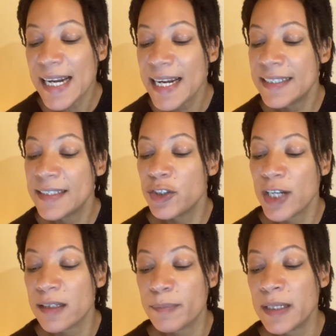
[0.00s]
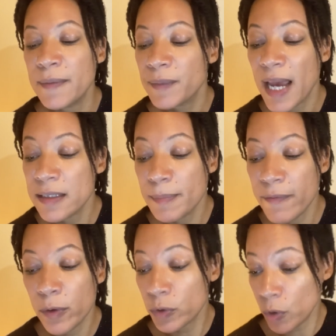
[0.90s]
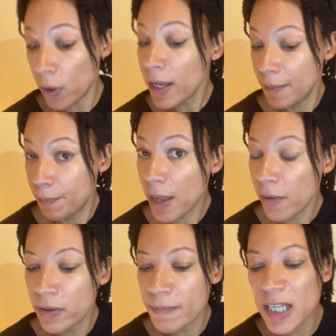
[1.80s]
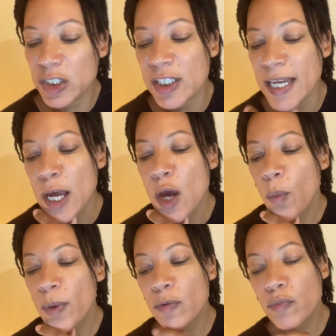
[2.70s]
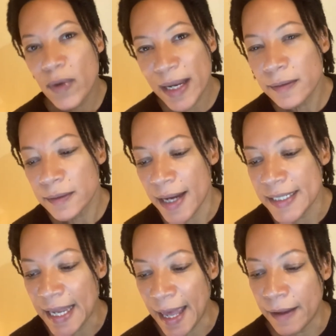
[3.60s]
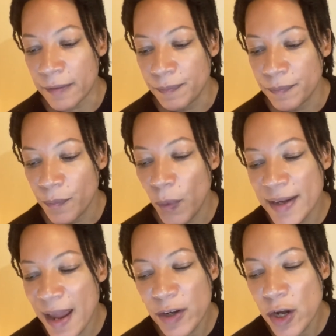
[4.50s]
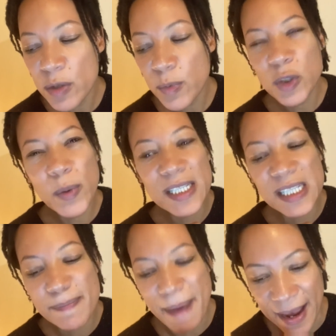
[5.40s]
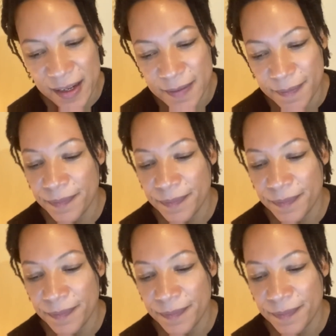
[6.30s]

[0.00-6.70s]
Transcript: ladies and gentlemen, and above all your imperial majesty, with a real nightingale, one never knows what to expect.